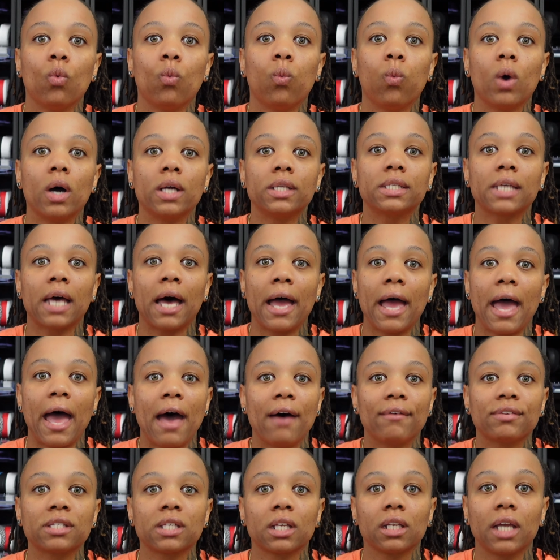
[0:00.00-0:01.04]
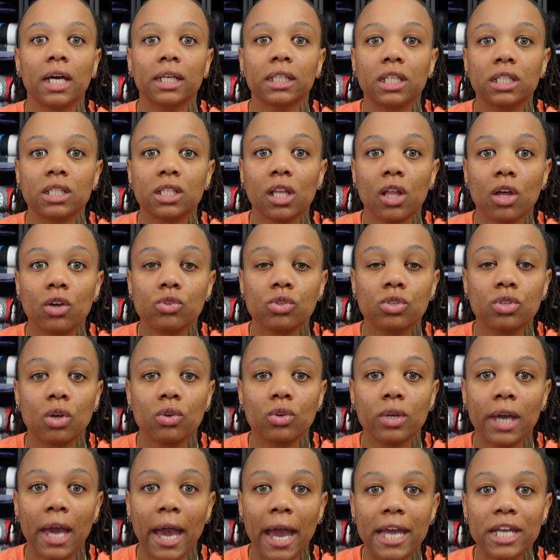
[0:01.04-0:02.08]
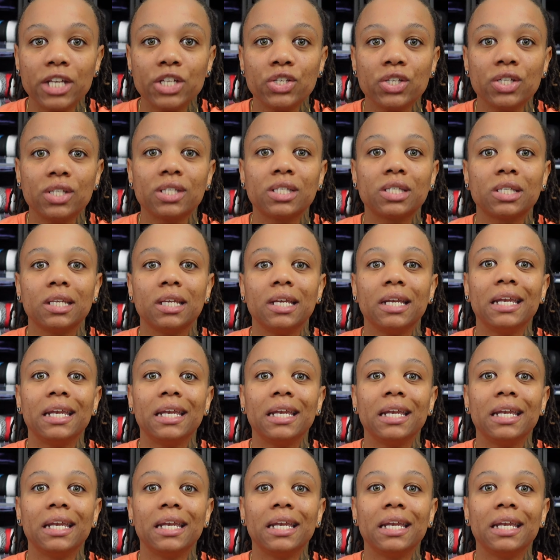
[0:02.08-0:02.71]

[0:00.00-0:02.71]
Once I have selected those locations,